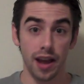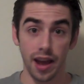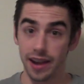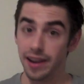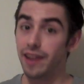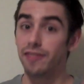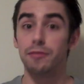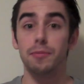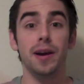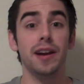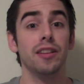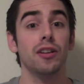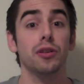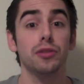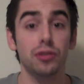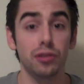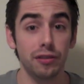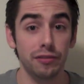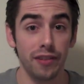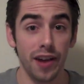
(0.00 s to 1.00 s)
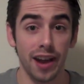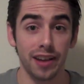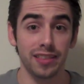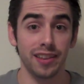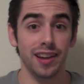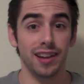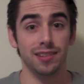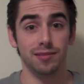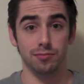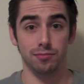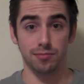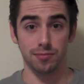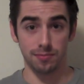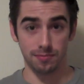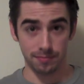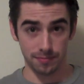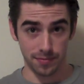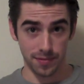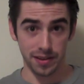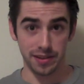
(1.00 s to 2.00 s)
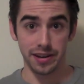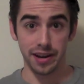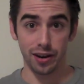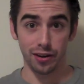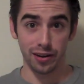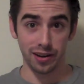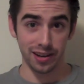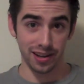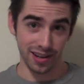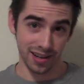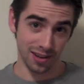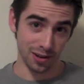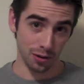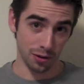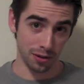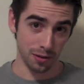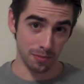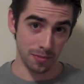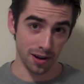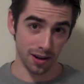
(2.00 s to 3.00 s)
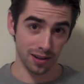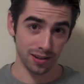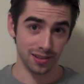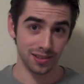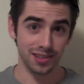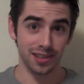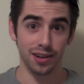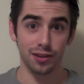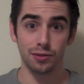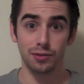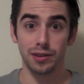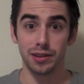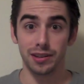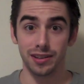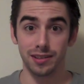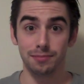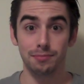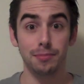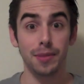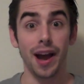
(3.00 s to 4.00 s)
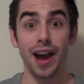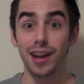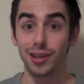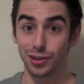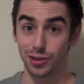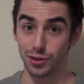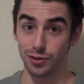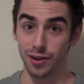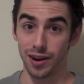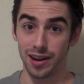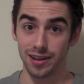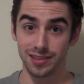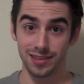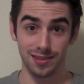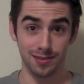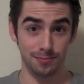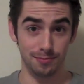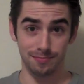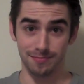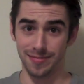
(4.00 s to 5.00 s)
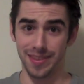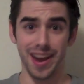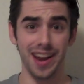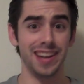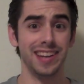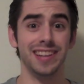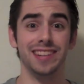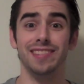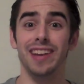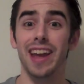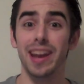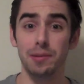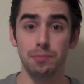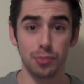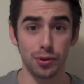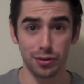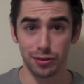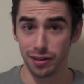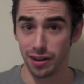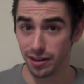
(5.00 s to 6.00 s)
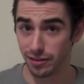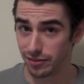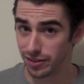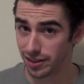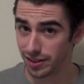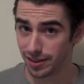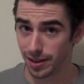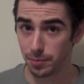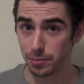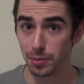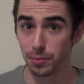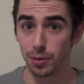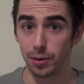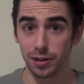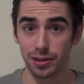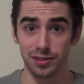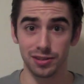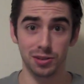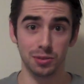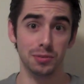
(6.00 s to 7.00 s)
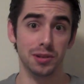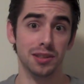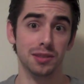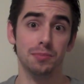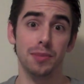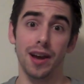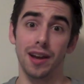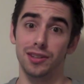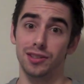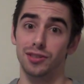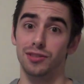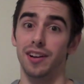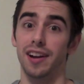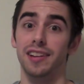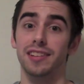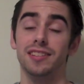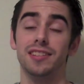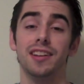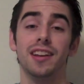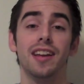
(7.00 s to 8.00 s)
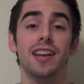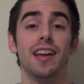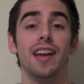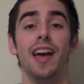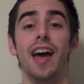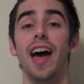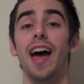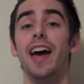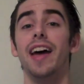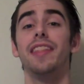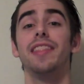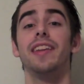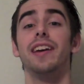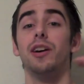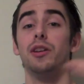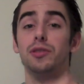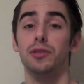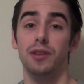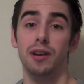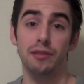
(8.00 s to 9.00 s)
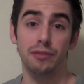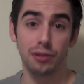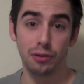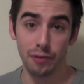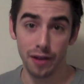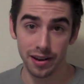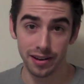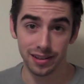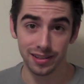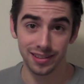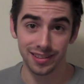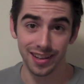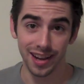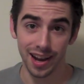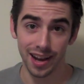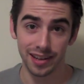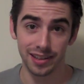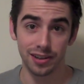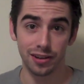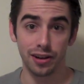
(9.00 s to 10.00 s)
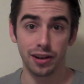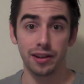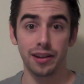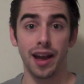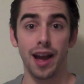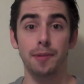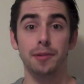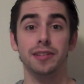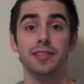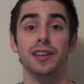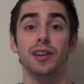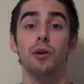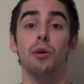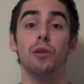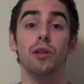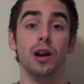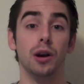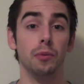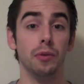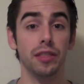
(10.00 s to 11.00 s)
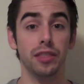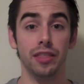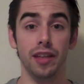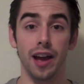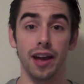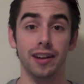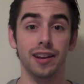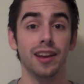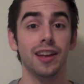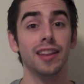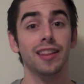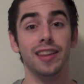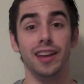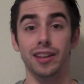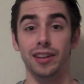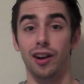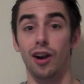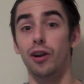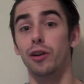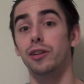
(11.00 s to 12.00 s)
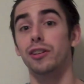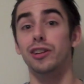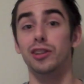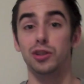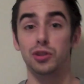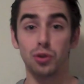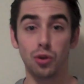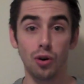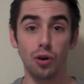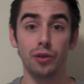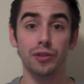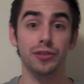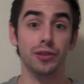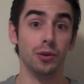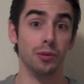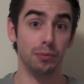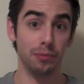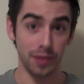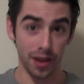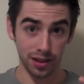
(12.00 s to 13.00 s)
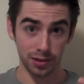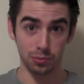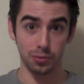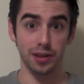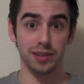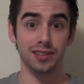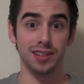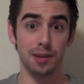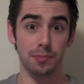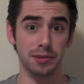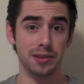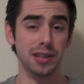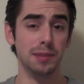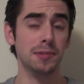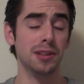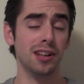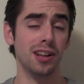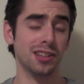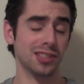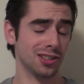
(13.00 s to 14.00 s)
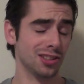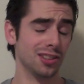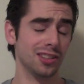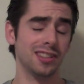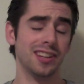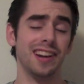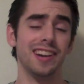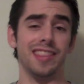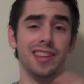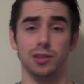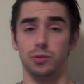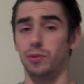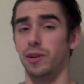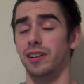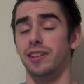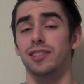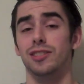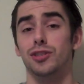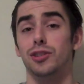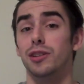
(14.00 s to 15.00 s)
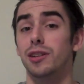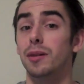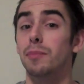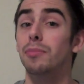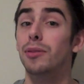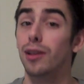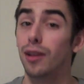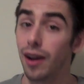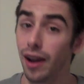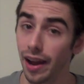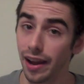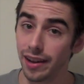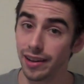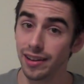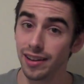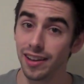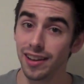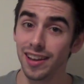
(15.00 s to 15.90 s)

And never mind also the fact that the dairy in North America is generally pasteurized. 98% of it that people are consuming is pasteurized. And they also have horrendous dietary habits that go along with that that aren't controlled, so that's why it's an epidemiological study and that's why it shouldn't apply.